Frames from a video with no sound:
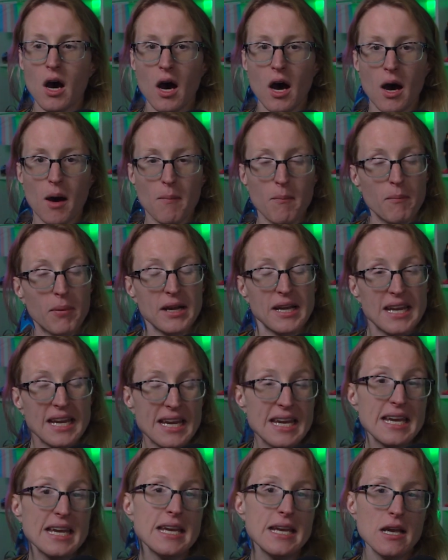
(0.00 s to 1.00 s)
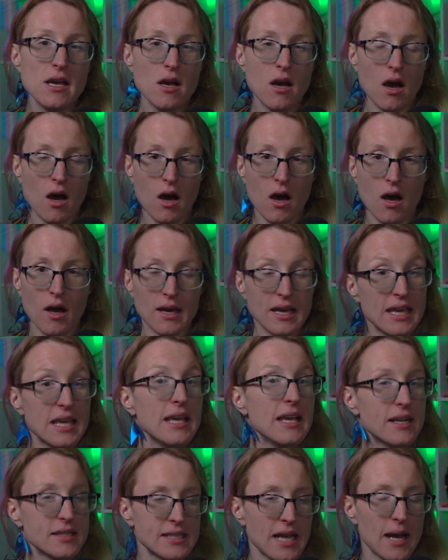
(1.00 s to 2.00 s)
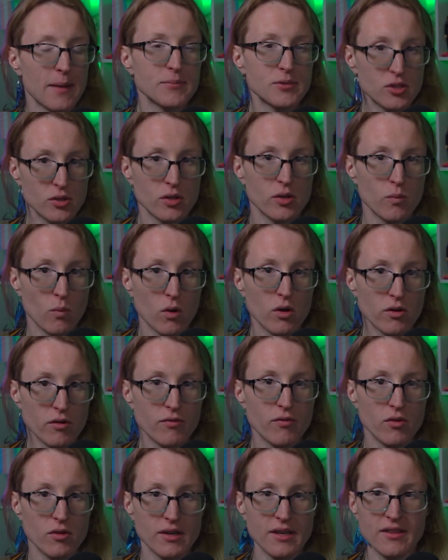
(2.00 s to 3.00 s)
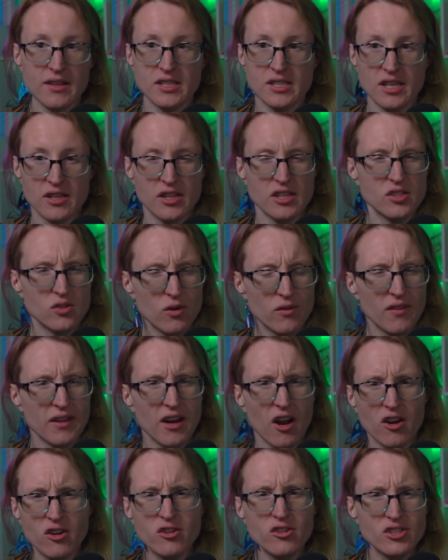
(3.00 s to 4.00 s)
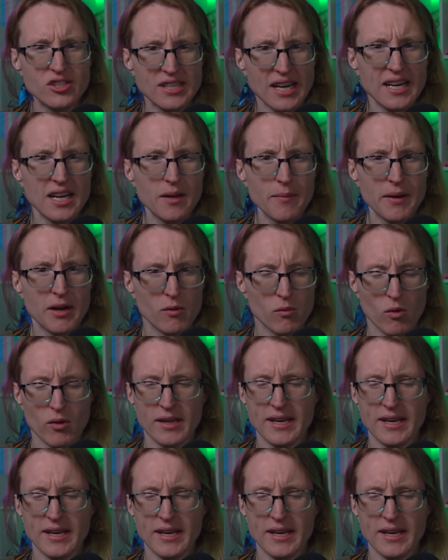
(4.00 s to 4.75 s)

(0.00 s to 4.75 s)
But he is absolutely wonderful in this sort of like understated comedic role.